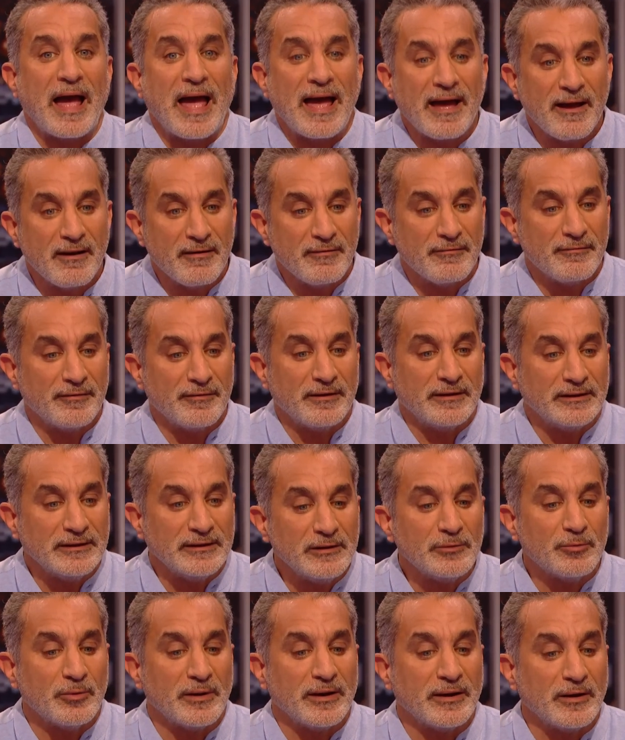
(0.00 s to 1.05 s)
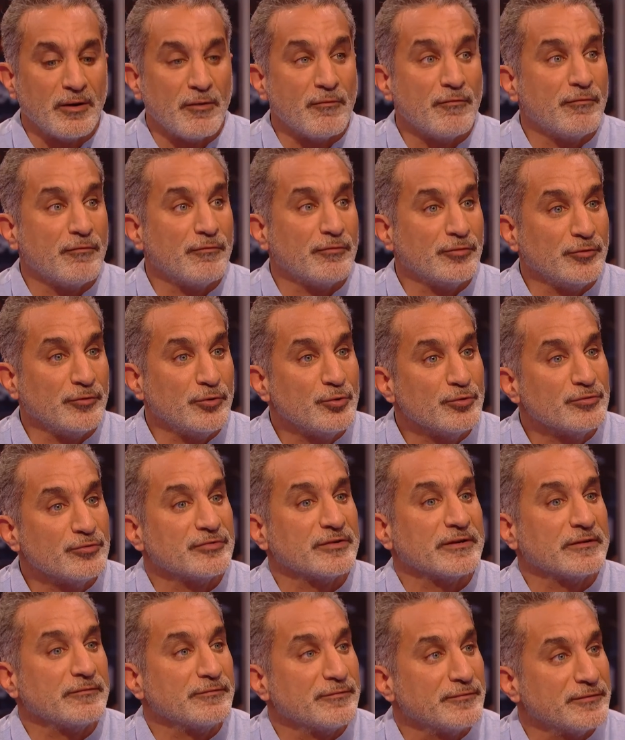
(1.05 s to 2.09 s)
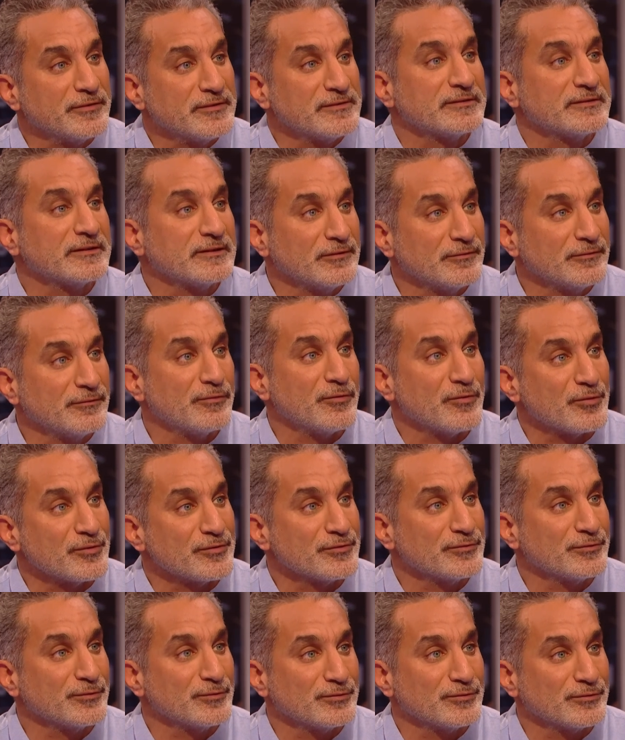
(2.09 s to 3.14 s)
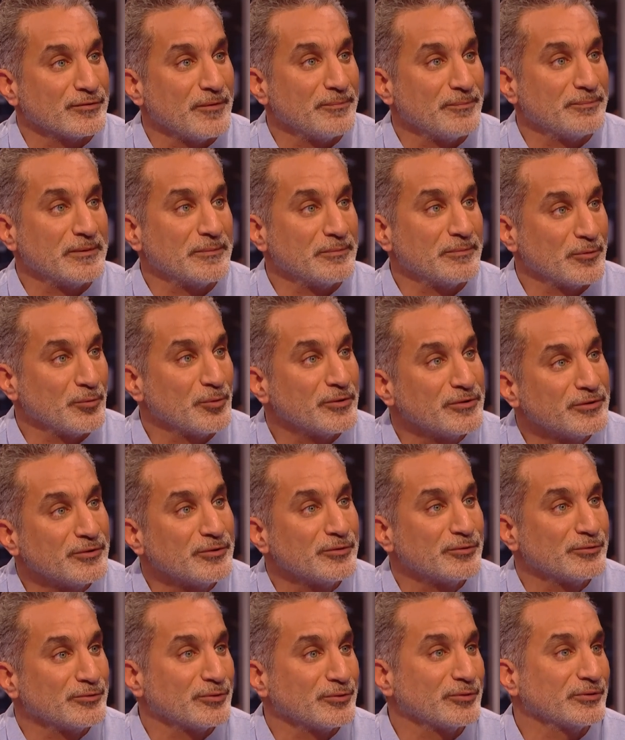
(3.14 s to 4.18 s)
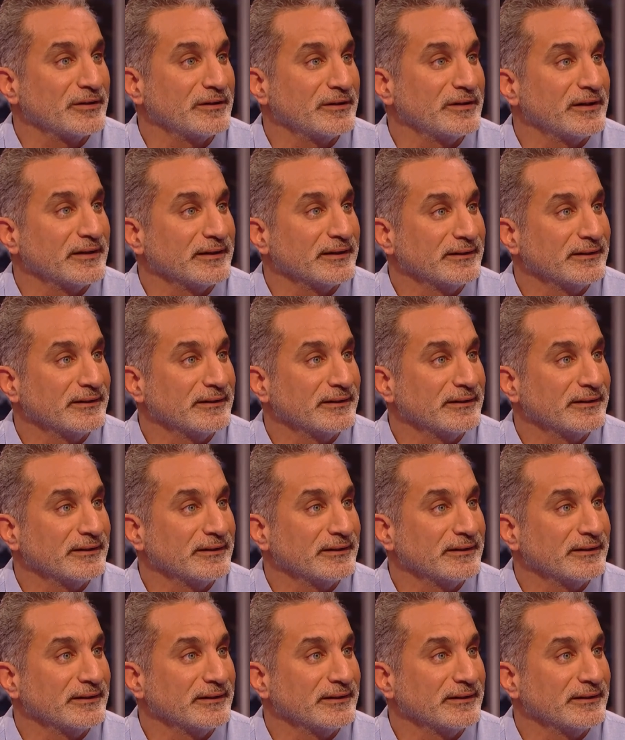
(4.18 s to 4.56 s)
have a leeway of using physical force to stop people, where do you draw the line?